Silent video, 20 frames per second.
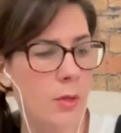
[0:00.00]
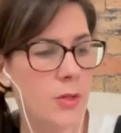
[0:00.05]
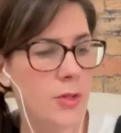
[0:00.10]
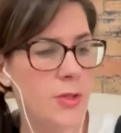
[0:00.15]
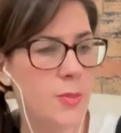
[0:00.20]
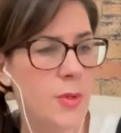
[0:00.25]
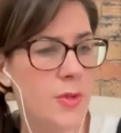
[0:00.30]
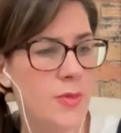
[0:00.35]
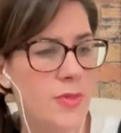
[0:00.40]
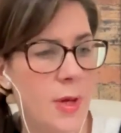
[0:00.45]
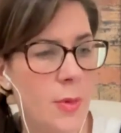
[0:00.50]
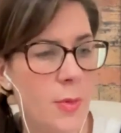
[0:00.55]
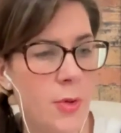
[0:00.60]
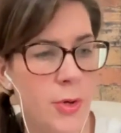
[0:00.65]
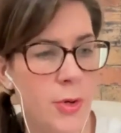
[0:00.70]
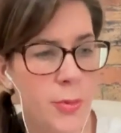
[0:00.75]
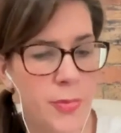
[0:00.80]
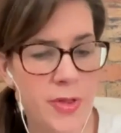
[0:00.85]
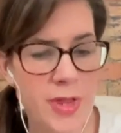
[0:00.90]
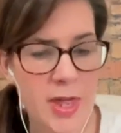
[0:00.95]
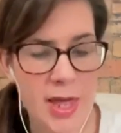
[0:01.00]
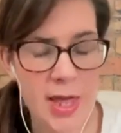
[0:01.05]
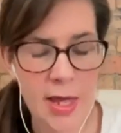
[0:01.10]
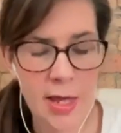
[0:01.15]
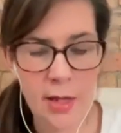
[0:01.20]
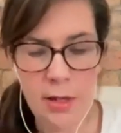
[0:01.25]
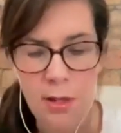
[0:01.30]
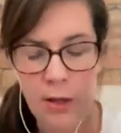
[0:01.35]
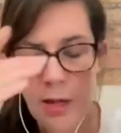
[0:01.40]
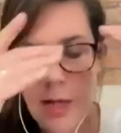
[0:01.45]
let's move that one up there.
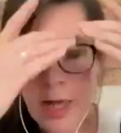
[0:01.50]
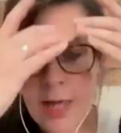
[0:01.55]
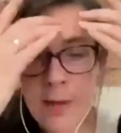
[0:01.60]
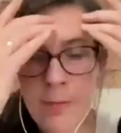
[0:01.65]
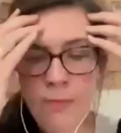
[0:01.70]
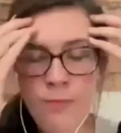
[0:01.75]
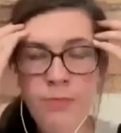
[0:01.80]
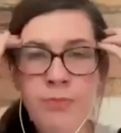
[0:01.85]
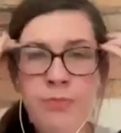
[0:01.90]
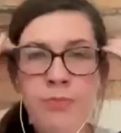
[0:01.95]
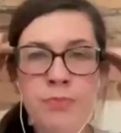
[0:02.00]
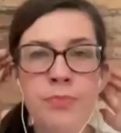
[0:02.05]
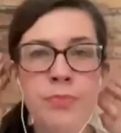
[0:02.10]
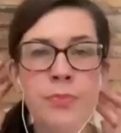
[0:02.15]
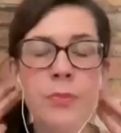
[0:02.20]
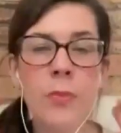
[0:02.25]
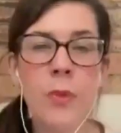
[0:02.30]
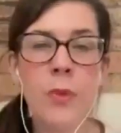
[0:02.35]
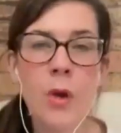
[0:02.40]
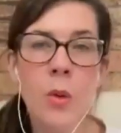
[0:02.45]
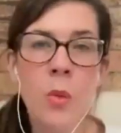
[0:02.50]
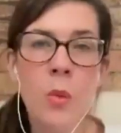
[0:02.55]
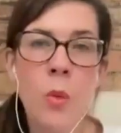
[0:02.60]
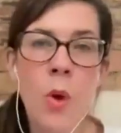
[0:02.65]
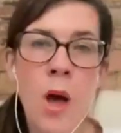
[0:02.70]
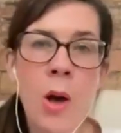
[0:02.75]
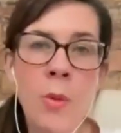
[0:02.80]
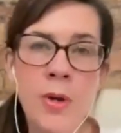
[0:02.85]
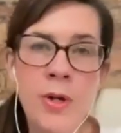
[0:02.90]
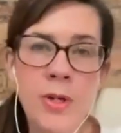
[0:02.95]

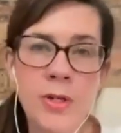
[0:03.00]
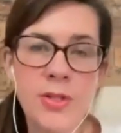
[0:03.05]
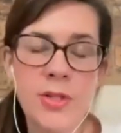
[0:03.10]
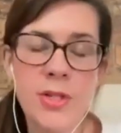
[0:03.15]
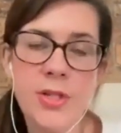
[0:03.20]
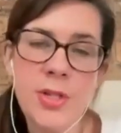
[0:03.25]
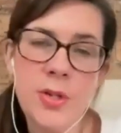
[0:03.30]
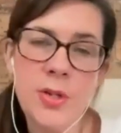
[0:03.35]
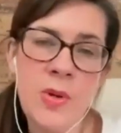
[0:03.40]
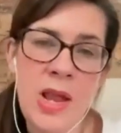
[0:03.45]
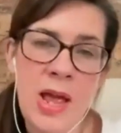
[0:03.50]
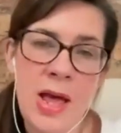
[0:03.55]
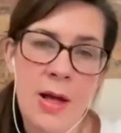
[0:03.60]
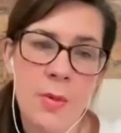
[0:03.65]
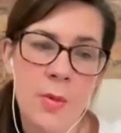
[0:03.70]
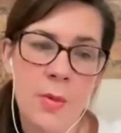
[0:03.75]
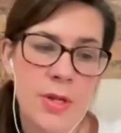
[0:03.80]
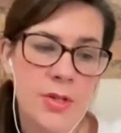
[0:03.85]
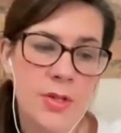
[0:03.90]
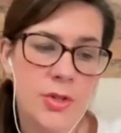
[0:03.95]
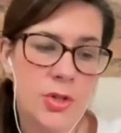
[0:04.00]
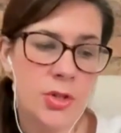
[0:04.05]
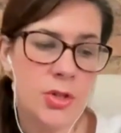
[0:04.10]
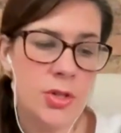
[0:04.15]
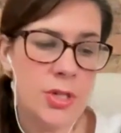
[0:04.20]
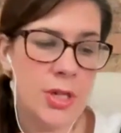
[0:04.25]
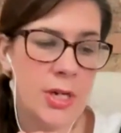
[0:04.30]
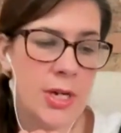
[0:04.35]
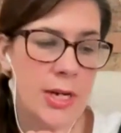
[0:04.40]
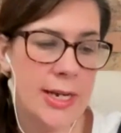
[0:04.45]
What I want us to do now is
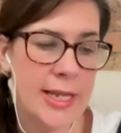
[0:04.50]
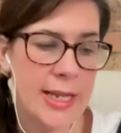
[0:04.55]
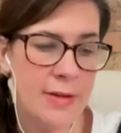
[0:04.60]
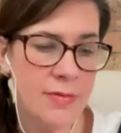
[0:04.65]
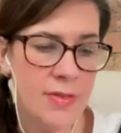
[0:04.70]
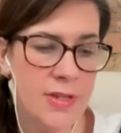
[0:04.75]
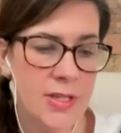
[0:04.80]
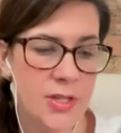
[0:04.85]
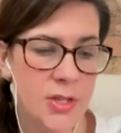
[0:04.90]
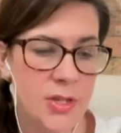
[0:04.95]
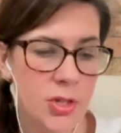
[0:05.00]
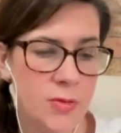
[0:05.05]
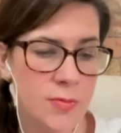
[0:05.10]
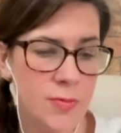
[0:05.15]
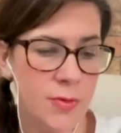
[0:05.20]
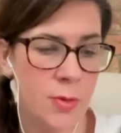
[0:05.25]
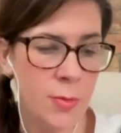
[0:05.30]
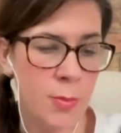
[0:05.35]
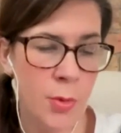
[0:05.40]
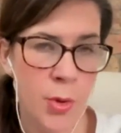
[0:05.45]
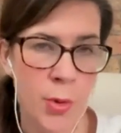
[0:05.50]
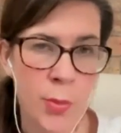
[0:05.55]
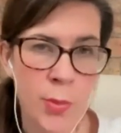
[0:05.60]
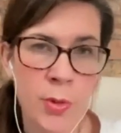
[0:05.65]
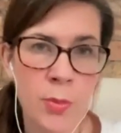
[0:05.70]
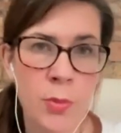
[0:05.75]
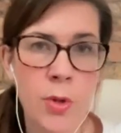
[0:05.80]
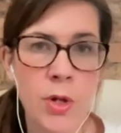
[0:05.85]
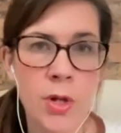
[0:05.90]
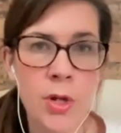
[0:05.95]
just leave this just for a
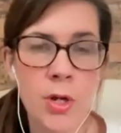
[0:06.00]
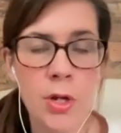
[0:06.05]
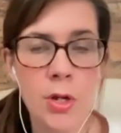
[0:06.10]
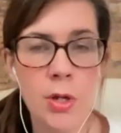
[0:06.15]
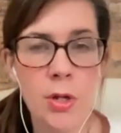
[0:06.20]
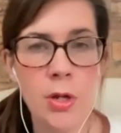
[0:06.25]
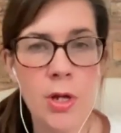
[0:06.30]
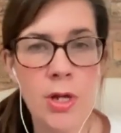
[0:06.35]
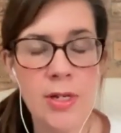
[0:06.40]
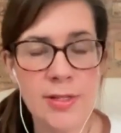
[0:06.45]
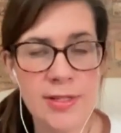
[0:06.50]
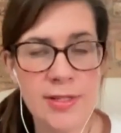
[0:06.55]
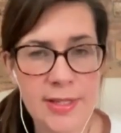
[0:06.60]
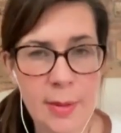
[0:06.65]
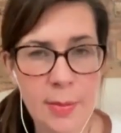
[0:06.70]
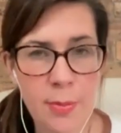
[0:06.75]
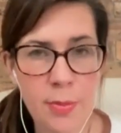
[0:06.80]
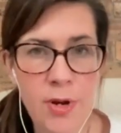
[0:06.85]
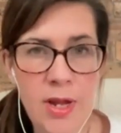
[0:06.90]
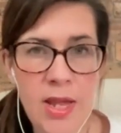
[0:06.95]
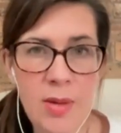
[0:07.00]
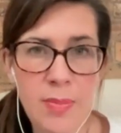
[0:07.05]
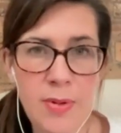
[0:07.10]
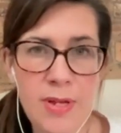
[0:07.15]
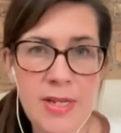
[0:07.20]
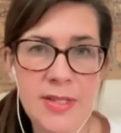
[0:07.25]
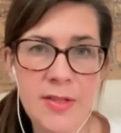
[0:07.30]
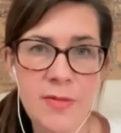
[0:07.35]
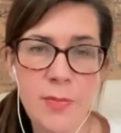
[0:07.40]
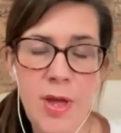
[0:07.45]
moment. We're going to separate a
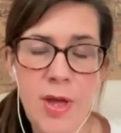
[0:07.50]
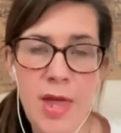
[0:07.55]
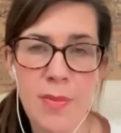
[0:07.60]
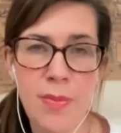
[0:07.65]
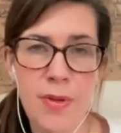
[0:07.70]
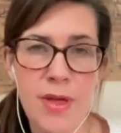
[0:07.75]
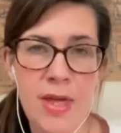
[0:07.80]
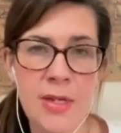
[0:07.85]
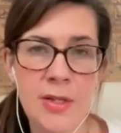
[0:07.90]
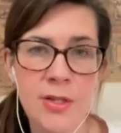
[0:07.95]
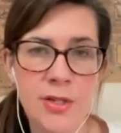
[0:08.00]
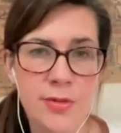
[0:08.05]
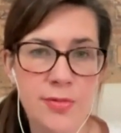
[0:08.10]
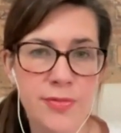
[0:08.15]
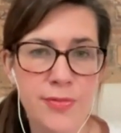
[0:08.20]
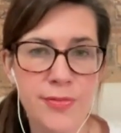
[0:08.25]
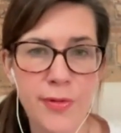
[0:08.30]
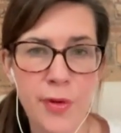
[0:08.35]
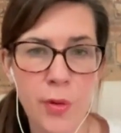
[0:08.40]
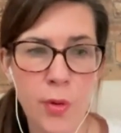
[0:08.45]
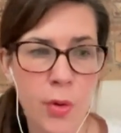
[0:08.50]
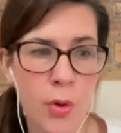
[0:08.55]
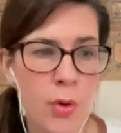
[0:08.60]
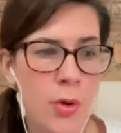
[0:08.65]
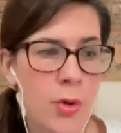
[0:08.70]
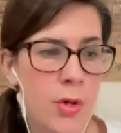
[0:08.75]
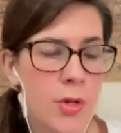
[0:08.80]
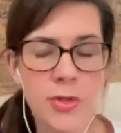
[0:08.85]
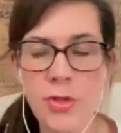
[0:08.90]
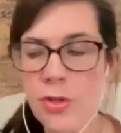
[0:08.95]
piece of paper into
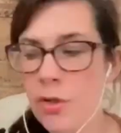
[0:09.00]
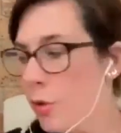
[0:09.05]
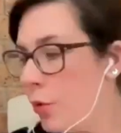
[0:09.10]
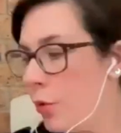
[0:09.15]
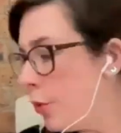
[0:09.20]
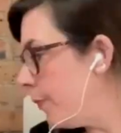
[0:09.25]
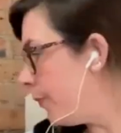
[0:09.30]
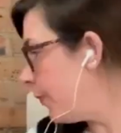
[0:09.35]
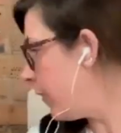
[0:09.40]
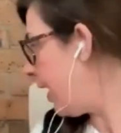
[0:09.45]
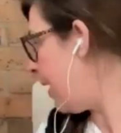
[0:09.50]
4. So